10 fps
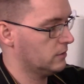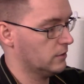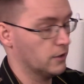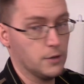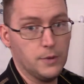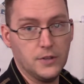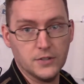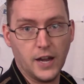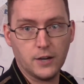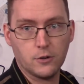are gonna be
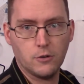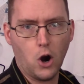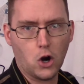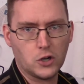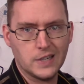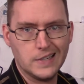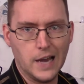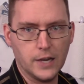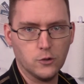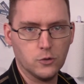these arc
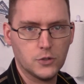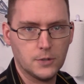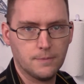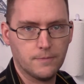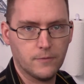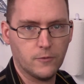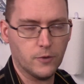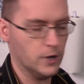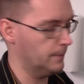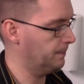geysers
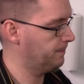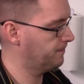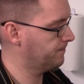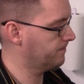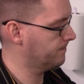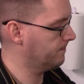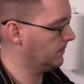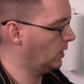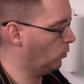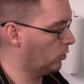from
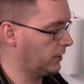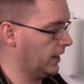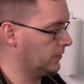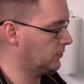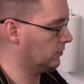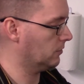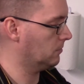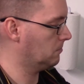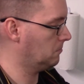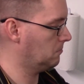Warcaster
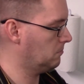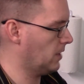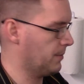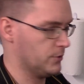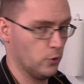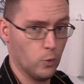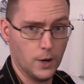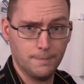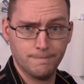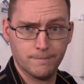episode
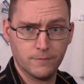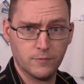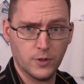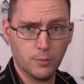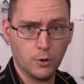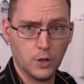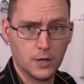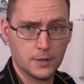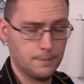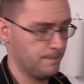one for the
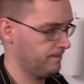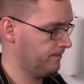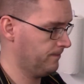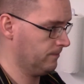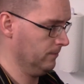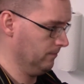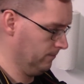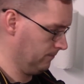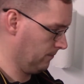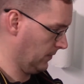prologue.
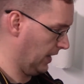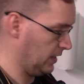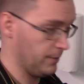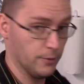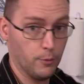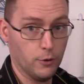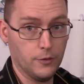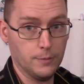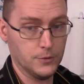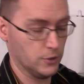I need to build more of
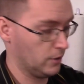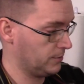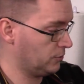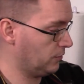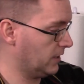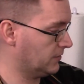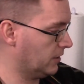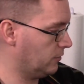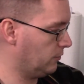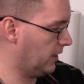them, so I'll be showing you guys how to
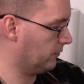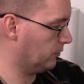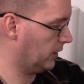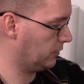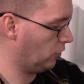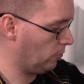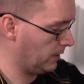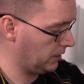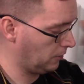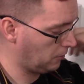do that for like no
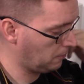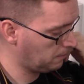money at all.